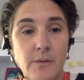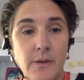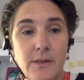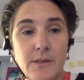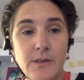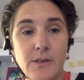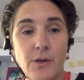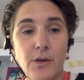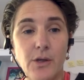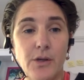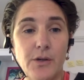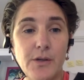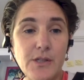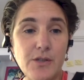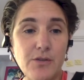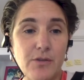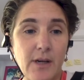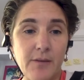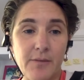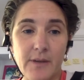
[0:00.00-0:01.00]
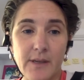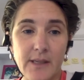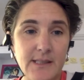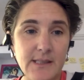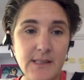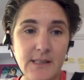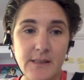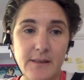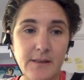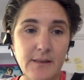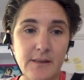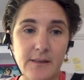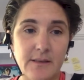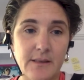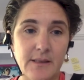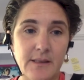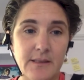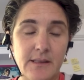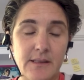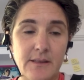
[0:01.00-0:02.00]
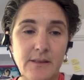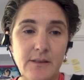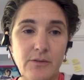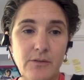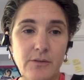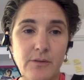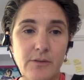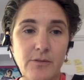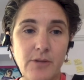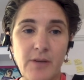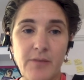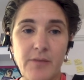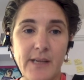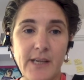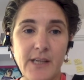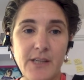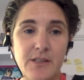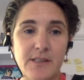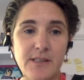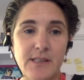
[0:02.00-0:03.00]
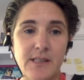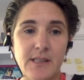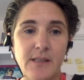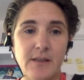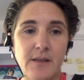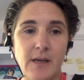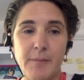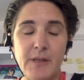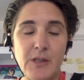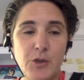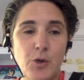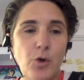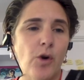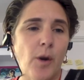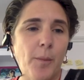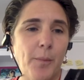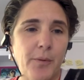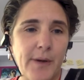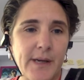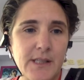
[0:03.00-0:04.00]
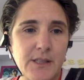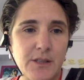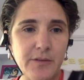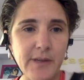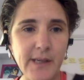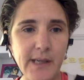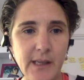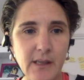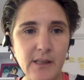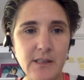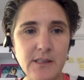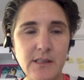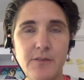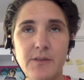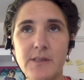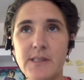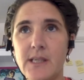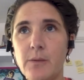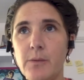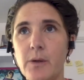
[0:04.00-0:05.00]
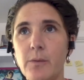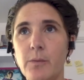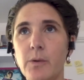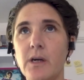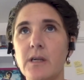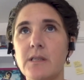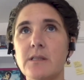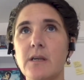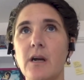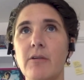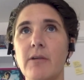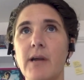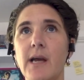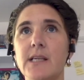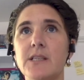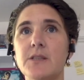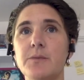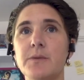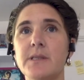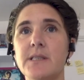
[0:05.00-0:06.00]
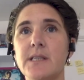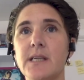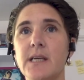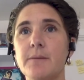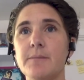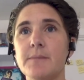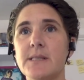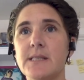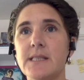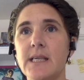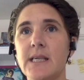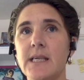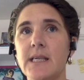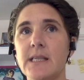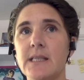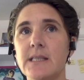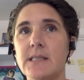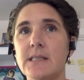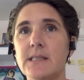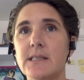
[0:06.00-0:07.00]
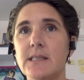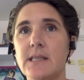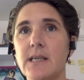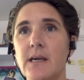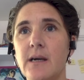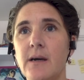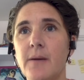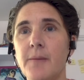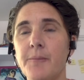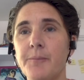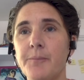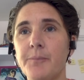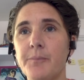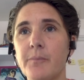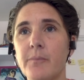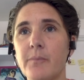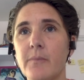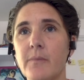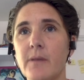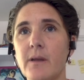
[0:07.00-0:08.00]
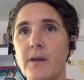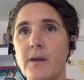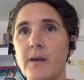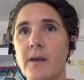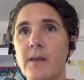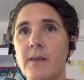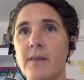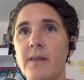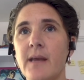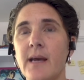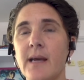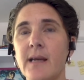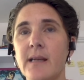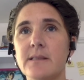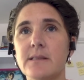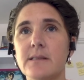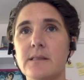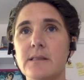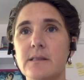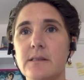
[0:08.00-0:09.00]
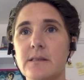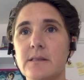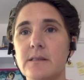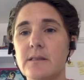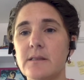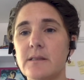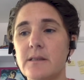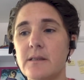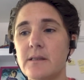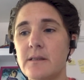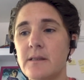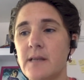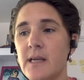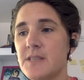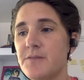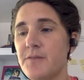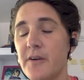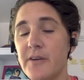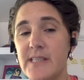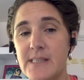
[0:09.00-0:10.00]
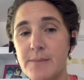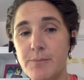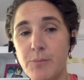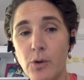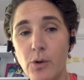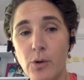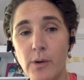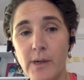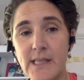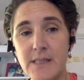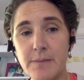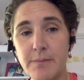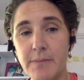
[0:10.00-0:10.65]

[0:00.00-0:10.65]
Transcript: Well, so Curious Travel is a is a travel agency, I mean tour operator really, because obviously we work direct with DMCs, um, and that that's very small.